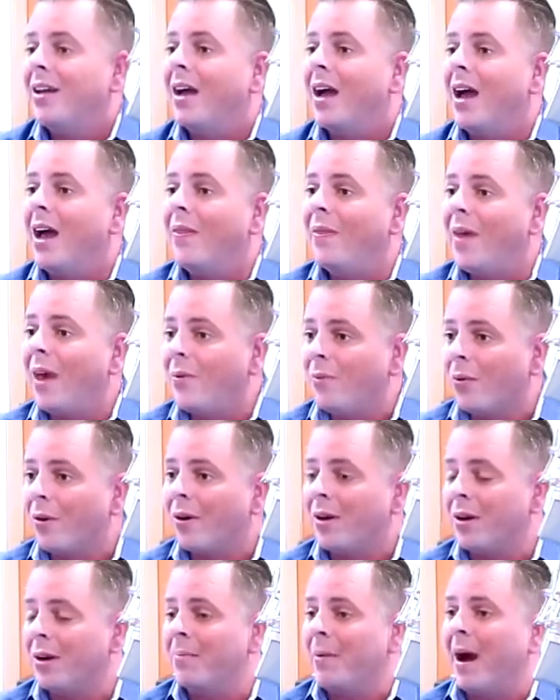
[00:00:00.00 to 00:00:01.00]
and then
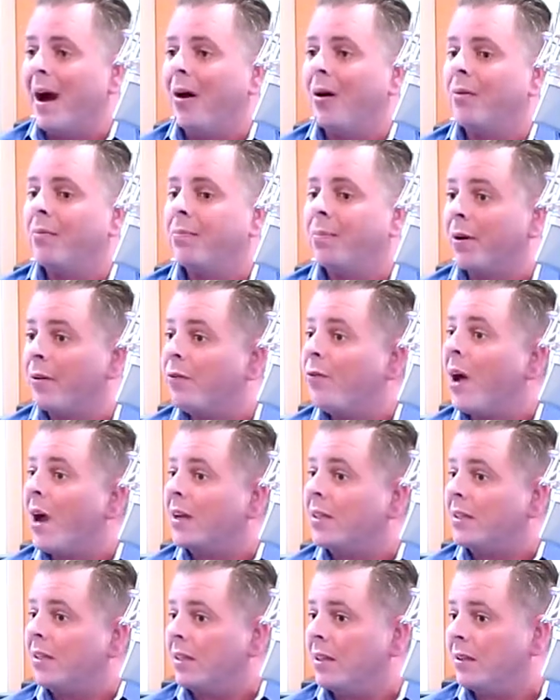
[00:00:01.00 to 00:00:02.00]
worry about
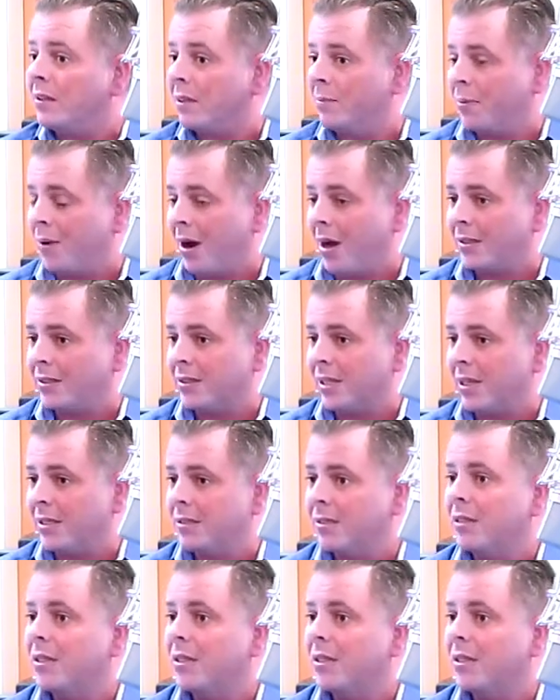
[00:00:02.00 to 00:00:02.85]
perfecting the process.